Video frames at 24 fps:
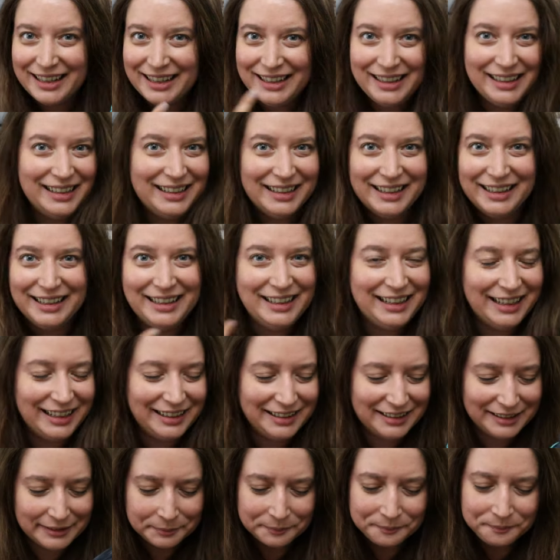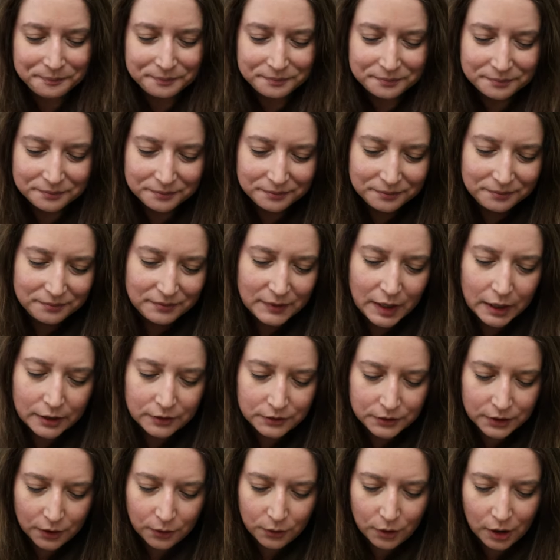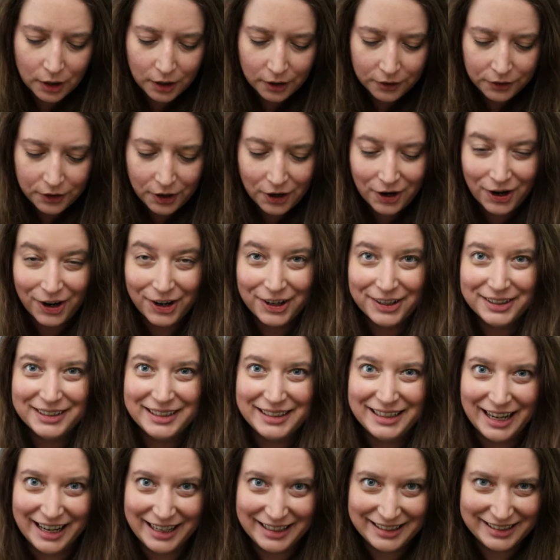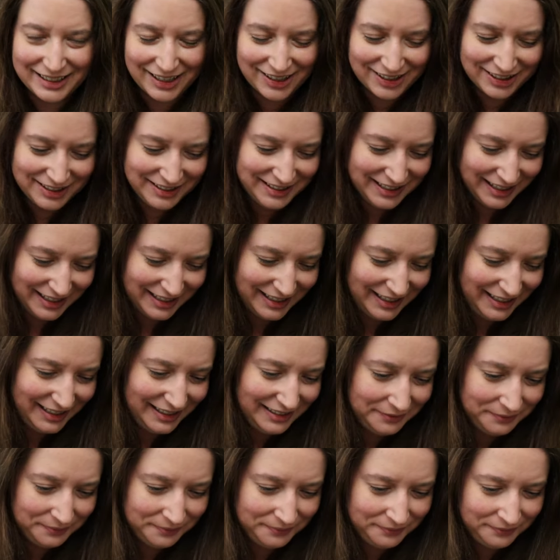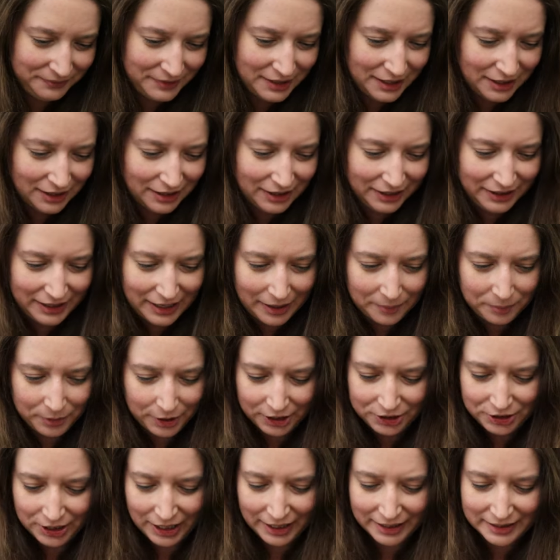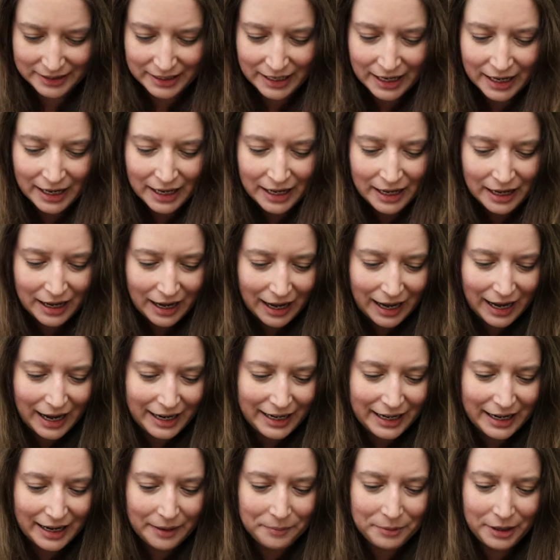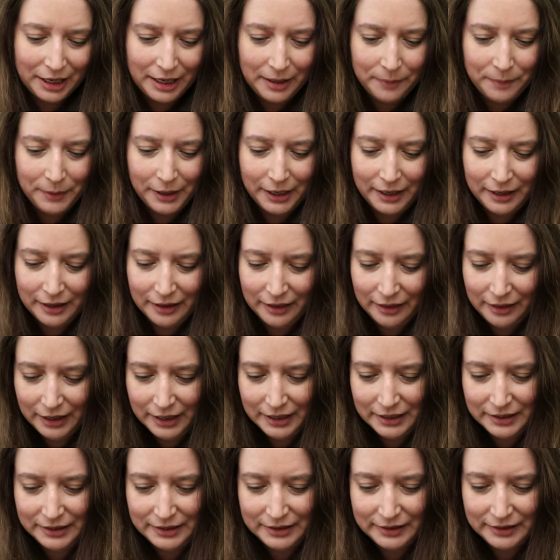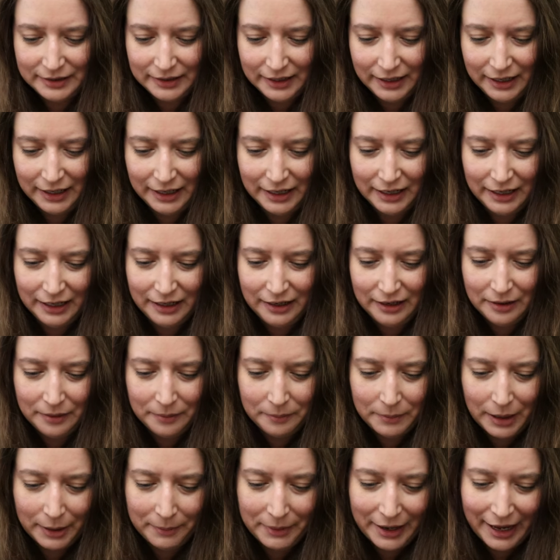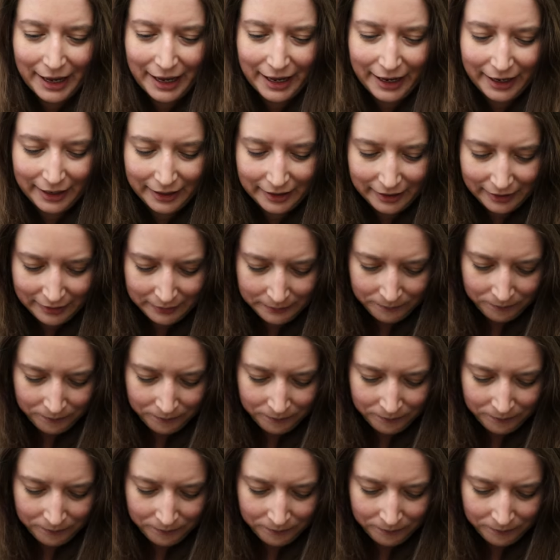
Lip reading: knit, knit, knit, knit. So all the hard things are done on that project. I am keeping this in my bag